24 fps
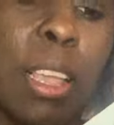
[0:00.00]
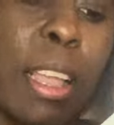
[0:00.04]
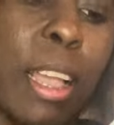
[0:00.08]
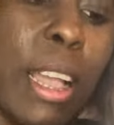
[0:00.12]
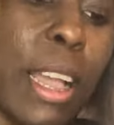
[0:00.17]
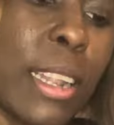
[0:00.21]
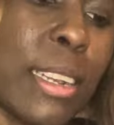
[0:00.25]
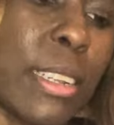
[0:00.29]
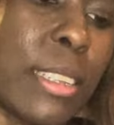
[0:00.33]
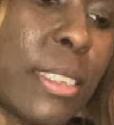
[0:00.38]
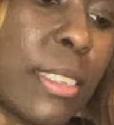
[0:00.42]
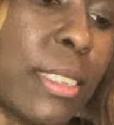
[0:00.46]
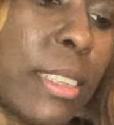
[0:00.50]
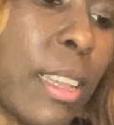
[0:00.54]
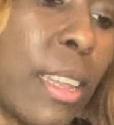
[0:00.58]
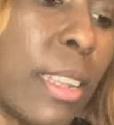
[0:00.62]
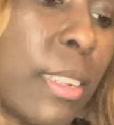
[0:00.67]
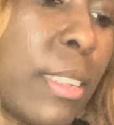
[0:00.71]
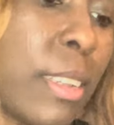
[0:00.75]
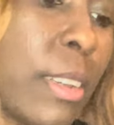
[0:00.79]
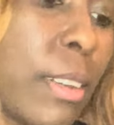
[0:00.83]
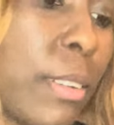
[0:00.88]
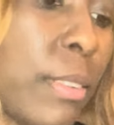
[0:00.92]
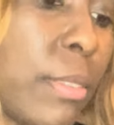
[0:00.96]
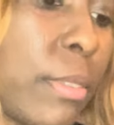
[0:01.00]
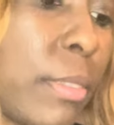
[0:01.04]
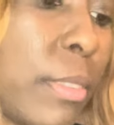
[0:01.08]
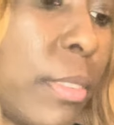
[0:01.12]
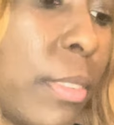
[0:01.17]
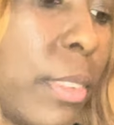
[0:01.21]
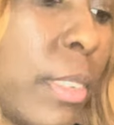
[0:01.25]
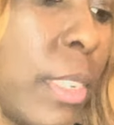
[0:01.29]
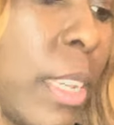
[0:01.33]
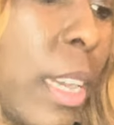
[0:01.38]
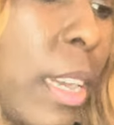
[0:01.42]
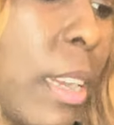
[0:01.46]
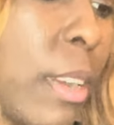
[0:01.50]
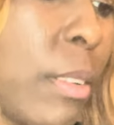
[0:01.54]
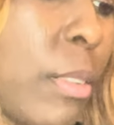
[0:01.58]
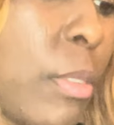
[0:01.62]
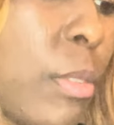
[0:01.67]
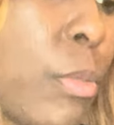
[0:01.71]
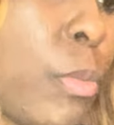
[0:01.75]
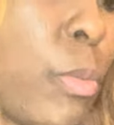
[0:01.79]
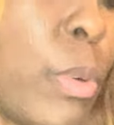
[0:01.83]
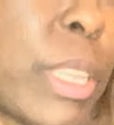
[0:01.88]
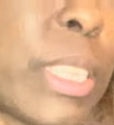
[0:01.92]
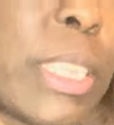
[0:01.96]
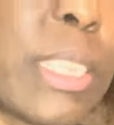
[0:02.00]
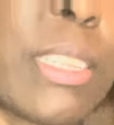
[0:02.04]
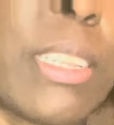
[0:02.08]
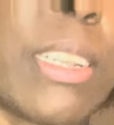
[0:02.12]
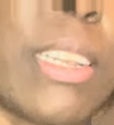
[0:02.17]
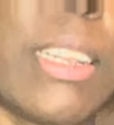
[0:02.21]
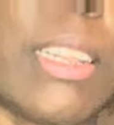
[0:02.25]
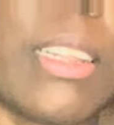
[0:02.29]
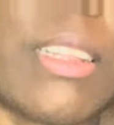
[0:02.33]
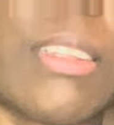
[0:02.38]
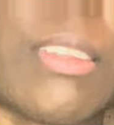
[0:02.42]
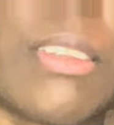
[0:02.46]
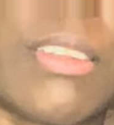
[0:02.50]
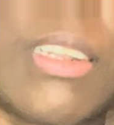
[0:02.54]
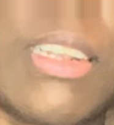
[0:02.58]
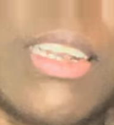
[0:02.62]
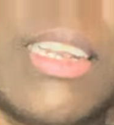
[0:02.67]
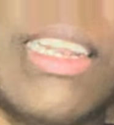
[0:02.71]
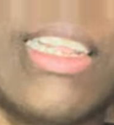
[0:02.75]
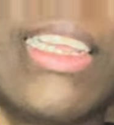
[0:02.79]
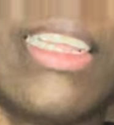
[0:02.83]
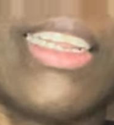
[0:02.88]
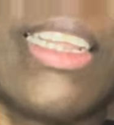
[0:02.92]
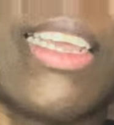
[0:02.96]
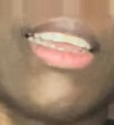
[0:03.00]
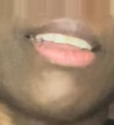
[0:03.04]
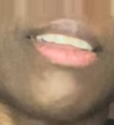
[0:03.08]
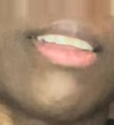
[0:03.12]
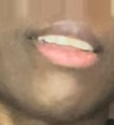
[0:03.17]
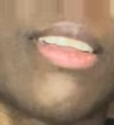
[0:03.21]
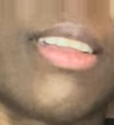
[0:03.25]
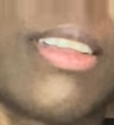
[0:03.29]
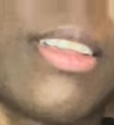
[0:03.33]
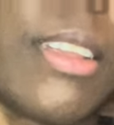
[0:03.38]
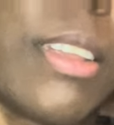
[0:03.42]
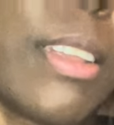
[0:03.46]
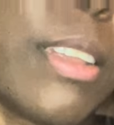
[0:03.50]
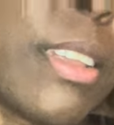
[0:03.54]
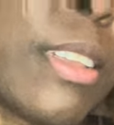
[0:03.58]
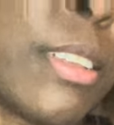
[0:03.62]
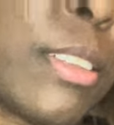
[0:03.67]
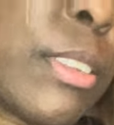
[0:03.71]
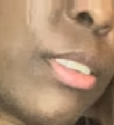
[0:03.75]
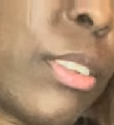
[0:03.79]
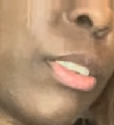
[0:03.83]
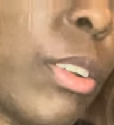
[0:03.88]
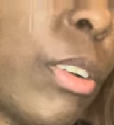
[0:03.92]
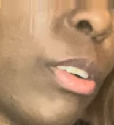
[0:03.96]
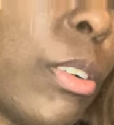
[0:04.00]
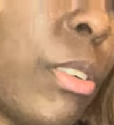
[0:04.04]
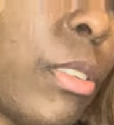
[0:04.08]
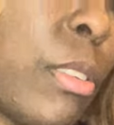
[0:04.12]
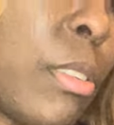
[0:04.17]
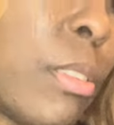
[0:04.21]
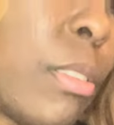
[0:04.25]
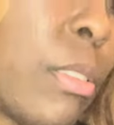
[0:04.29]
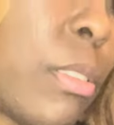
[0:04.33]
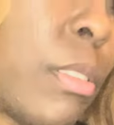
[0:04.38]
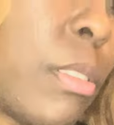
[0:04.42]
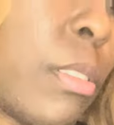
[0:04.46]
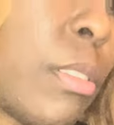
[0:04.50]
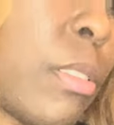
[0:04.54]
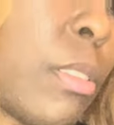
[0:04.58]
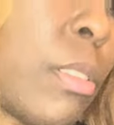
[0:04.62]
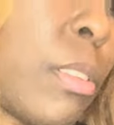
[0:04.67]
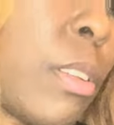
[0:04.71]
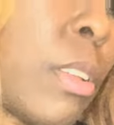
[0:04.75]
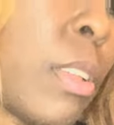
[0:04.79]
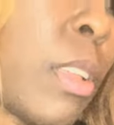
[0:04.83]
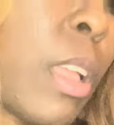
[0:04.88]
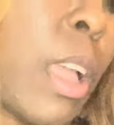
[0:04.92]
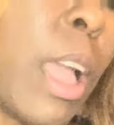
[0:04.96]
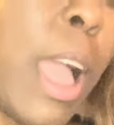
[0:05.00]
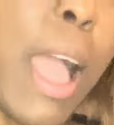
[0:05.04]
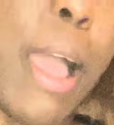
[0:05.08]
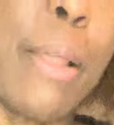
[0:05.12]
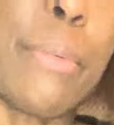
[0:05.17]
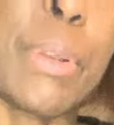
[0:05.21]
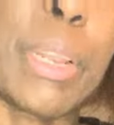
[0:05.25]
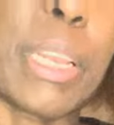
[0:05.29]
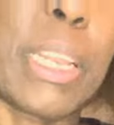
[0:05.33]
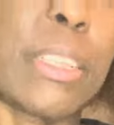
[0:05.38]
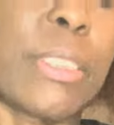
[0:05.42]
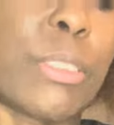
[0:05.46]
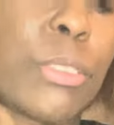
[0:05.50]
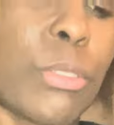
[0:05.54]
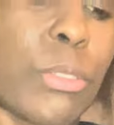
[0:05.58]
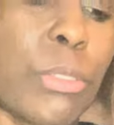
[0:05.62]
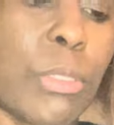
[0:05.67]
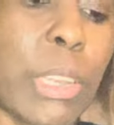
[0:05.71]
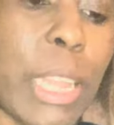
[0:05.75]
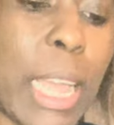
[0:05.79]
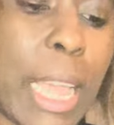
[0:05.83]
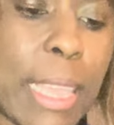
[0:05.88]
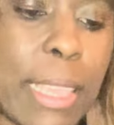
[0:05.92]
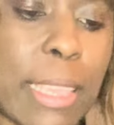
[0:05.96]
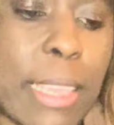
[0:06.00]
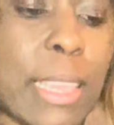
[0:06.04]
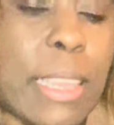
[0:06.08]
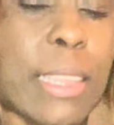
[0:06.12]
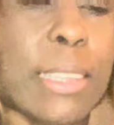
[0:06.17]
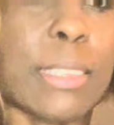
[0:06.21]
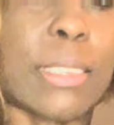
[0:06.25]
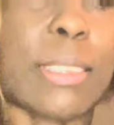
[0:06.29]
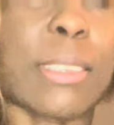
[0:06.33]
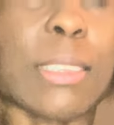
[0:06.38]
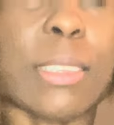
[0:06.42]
And it said, yeah, with linen. So I really do like it.